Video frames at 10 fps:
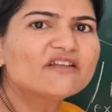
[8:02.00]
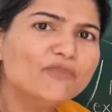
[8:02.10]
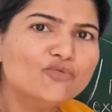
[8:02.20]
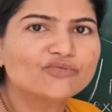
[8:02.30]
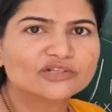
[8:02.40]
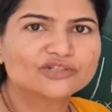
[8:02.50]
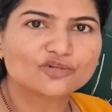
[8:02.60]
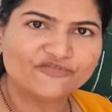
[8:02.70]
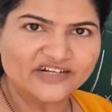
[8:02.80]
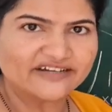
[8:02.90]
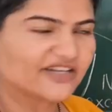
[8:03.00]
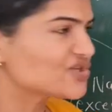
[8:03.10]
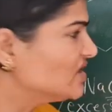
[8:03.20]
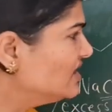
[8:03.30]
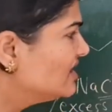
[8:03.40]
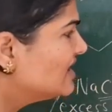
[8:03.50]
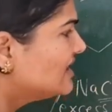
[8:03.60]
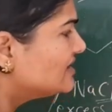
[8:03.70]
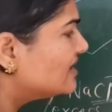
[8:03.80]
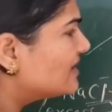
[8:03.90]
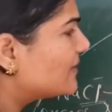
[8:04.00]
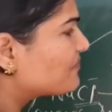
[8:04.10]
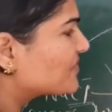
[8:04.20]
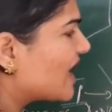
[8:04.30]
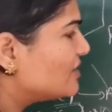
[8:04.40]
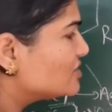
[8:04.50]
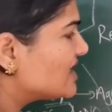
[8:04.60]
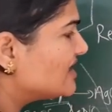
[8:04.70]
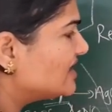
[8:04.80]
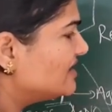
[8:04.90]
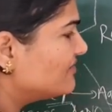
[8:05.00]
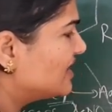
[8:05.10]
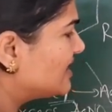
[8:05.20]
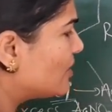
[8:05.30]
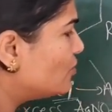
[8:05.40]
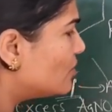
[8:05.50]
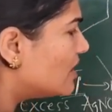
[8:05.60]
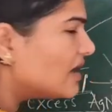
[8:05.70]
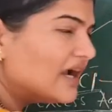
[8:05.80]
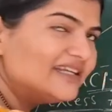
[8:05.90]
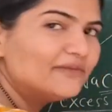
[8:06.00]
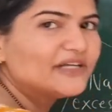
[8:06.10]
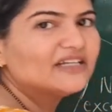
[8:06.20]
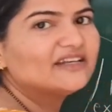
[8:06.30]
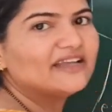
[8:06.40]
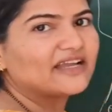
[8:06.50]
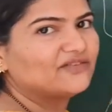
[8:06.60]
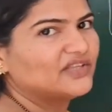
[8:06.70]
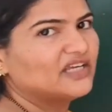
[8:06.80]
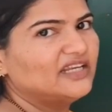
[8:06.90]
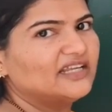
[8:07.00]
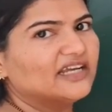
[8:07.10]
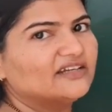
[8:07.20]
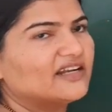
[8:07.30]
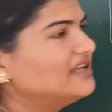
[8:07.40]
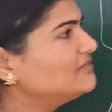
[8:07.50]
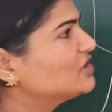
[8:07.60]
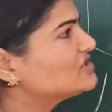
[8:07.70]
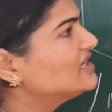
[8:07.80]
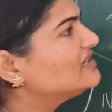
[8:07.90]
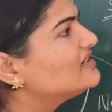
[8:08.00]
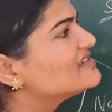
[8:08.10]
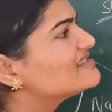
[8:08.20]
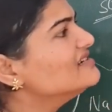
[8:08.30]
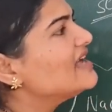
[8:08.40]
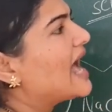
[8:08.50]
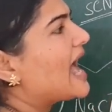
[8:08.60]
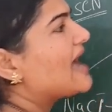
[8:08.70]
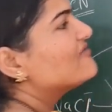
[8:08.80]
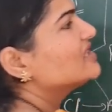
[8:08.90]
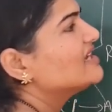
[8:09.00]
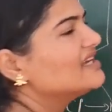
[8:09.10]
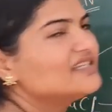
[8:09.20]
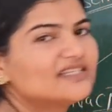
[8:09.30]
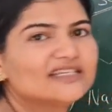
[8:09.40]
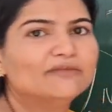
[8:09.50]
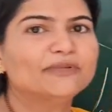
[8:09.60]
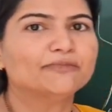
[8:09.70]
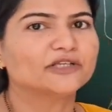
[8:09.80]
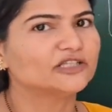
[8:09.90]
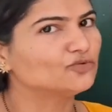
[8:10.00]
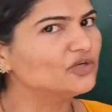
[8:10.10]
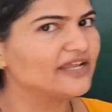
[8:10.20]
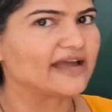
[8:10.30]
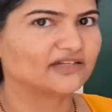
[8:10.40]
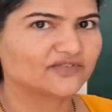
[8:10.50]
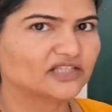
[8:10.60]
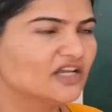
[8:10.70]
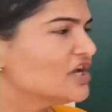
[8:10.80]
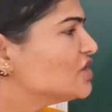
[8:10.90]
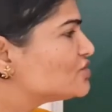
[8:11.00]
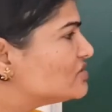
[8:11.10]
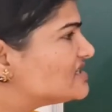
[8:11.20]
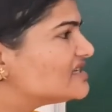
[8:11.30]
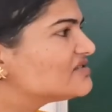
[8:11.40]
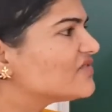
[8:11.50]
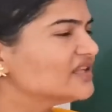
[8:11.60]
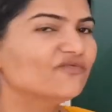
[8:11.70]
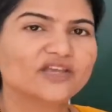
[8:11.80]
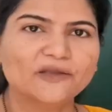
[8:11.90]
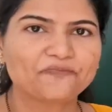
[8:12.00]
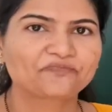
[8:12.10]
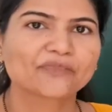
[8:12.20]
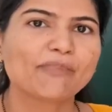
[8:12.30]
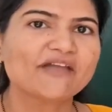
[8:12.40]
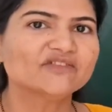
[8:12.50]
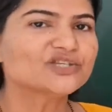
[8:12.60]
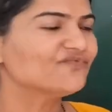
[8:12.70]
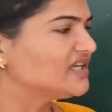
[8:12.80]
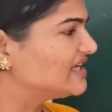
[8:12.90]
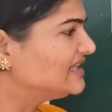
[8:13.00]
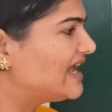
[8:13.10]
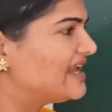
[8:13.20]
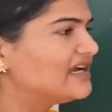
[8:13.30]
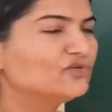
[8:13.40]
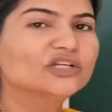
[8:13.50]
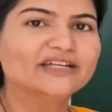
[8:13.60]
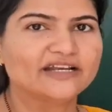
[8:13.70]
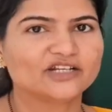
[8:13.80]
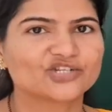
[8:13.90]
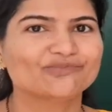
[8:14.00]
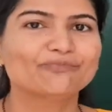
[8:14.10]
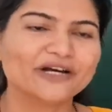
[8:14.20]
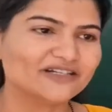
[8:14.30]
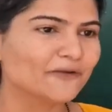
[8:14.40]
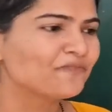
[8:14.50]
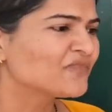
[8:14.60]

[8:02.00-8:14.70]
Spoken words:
removed through filtration, the thiocyanate will now ultimately react with the indicator ion because it doesn't have the AgCl PPT to react with. So this is one way by which we can carry out the titration, but